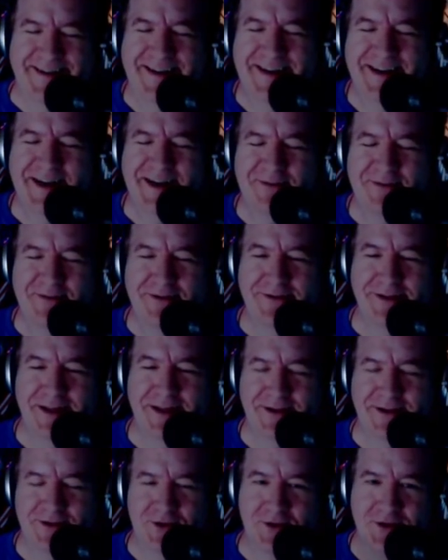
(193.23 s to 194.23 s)
I've used
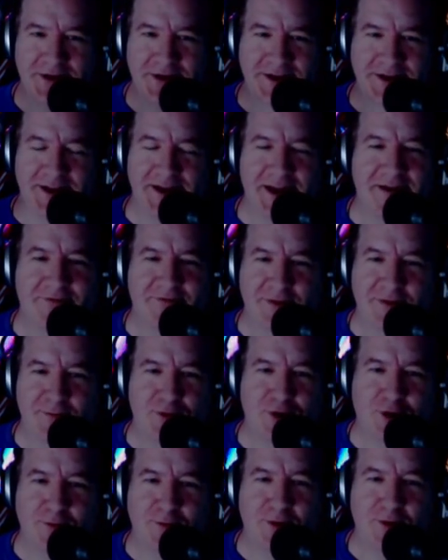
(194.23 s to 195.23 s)
that joke in like every
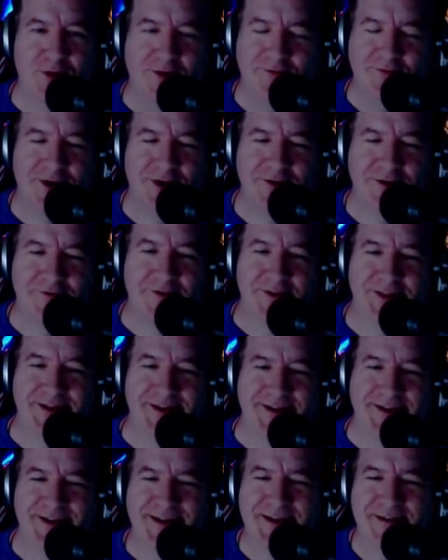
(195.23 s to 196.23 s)
promo I've run
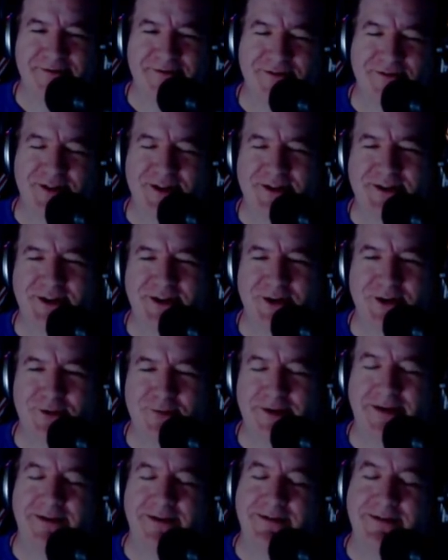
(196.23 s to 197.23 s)
for the show
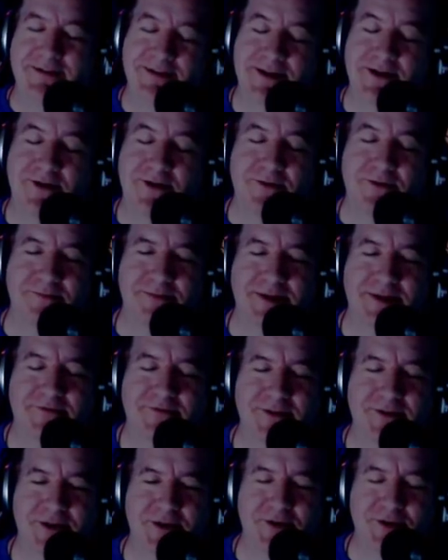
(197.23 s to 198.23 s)
because, you know, if
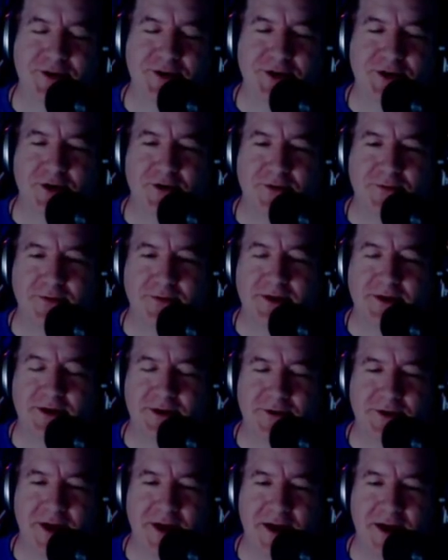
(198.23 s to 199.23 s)
you know the show, you
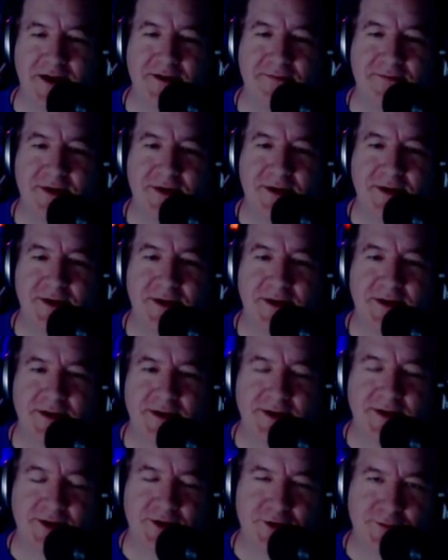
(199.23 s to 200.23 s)
know Don,
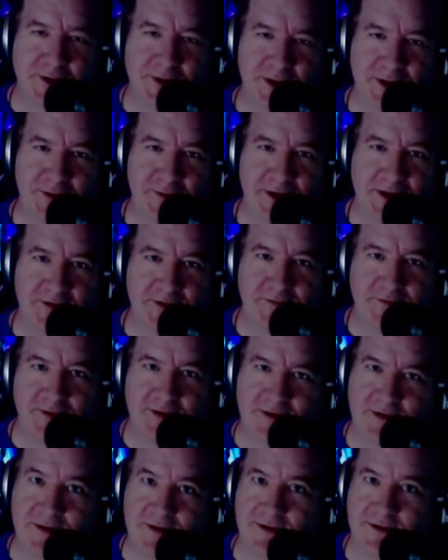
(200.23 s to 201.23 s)
you know about the
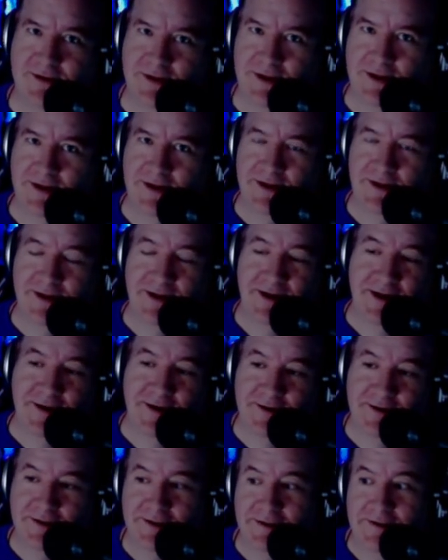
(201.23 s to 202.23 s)
basement. And
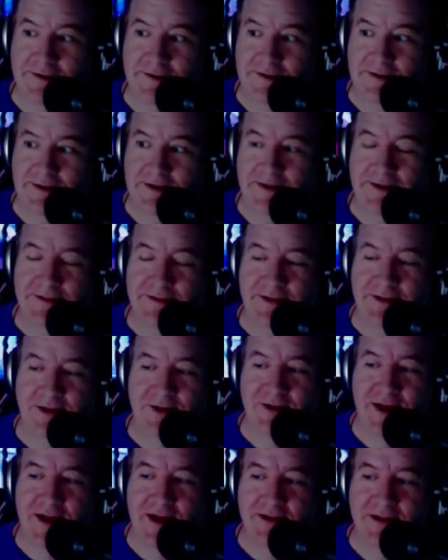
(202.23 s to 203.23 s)
that's
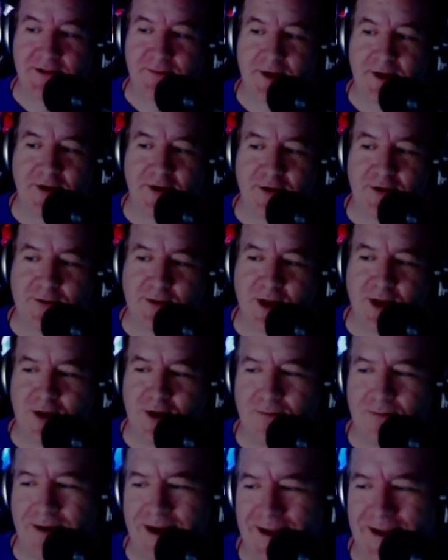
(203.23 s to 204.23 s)
all kinds of paranormal all
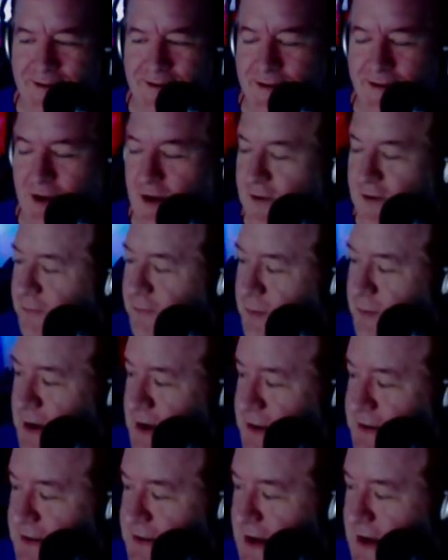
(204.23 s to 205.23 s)
by itself.
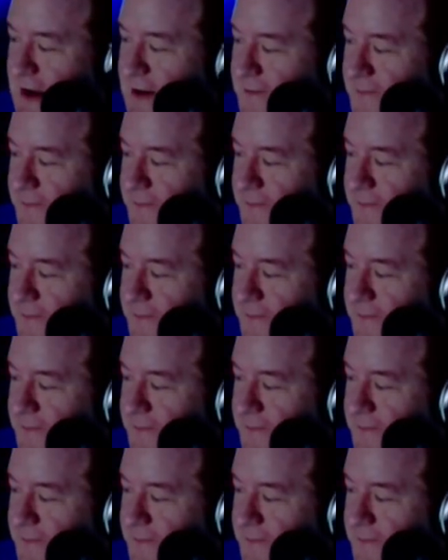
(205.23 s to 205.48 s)
But I